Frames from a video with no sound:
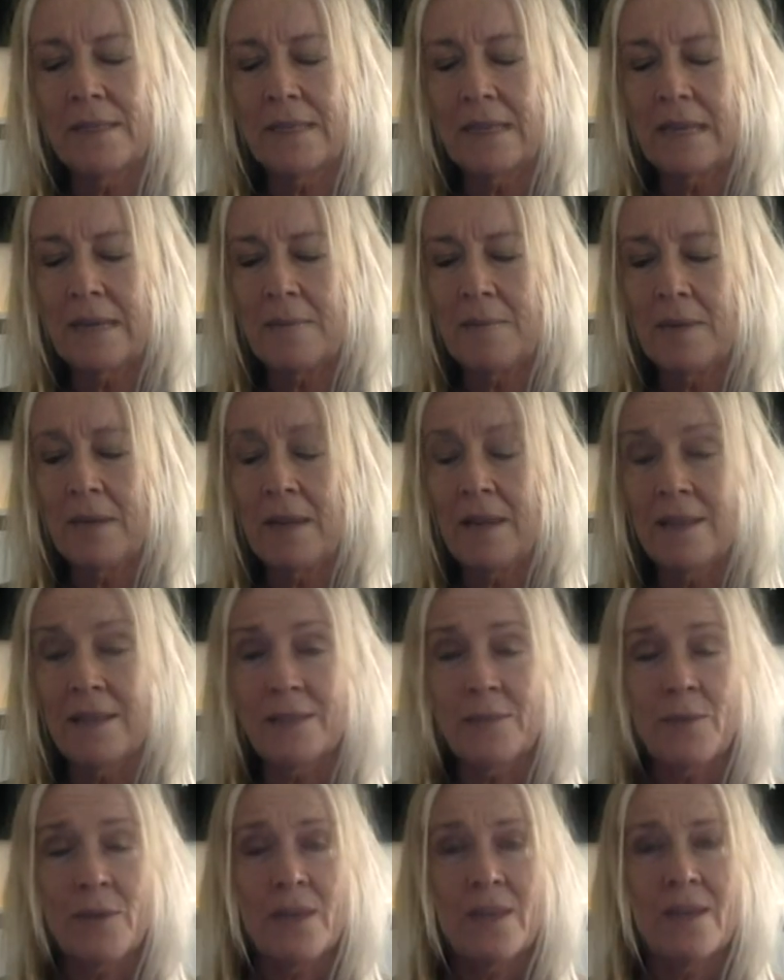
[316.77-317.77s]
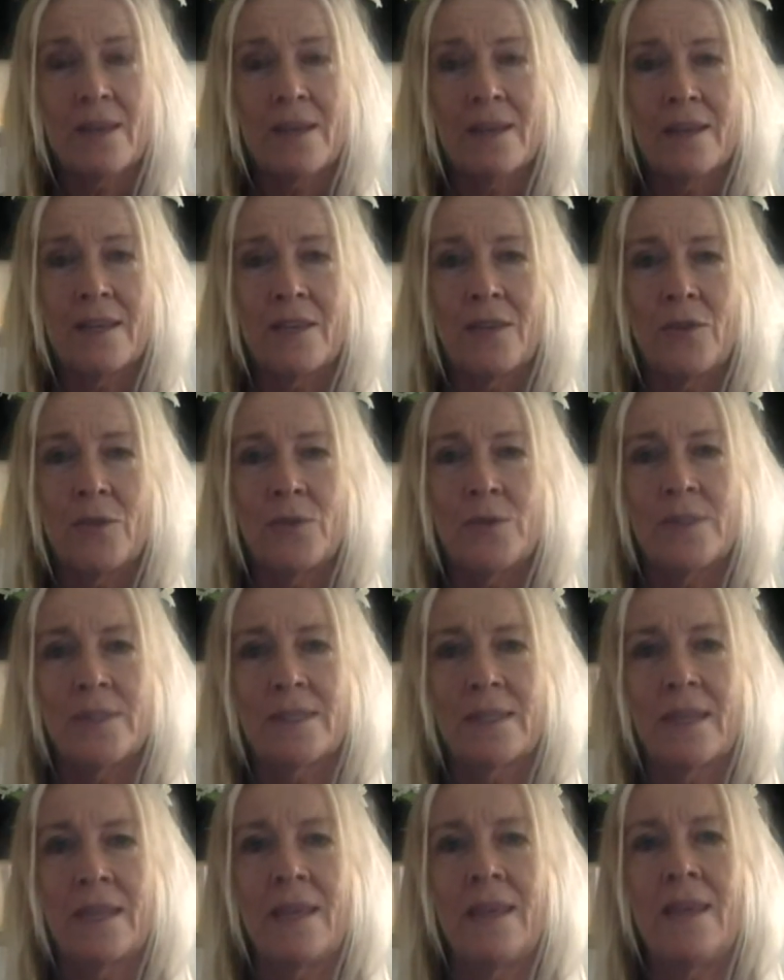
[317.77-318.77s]
Last week I
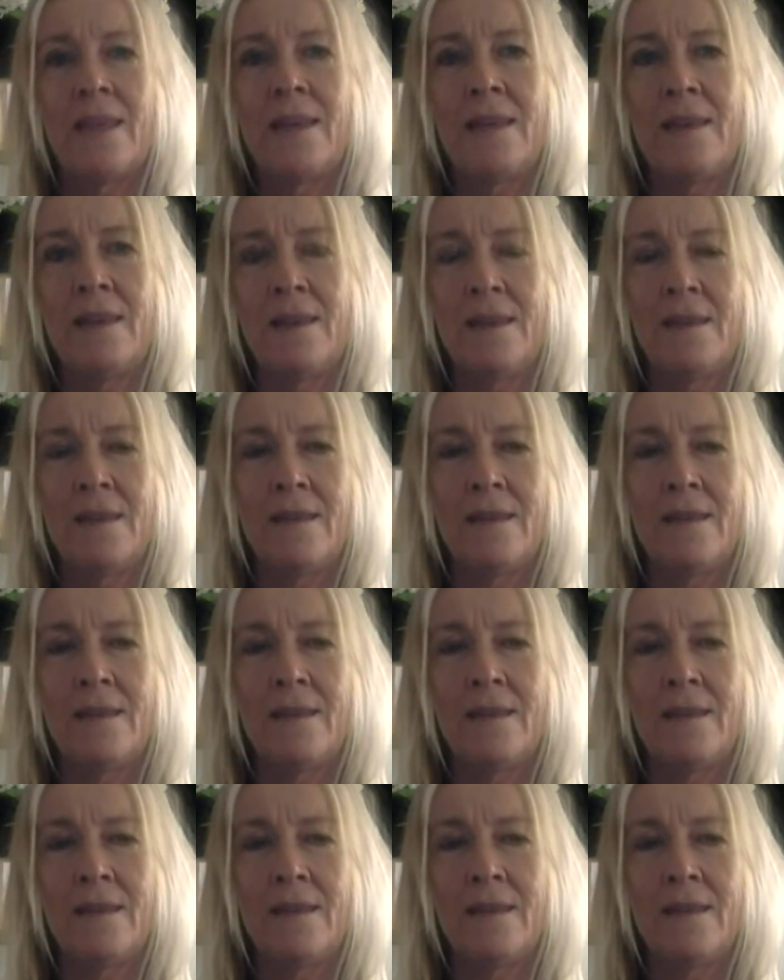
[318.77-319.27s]
used a